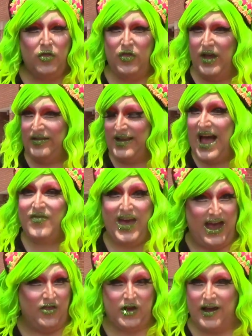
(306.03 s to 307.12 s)
The staff
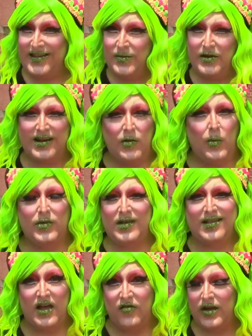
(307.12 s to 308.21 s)
and the customers, everyone was
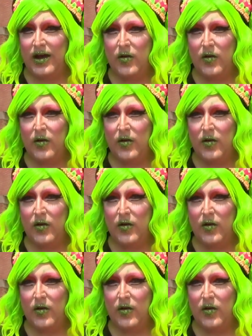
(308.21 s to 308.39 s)
just lovely.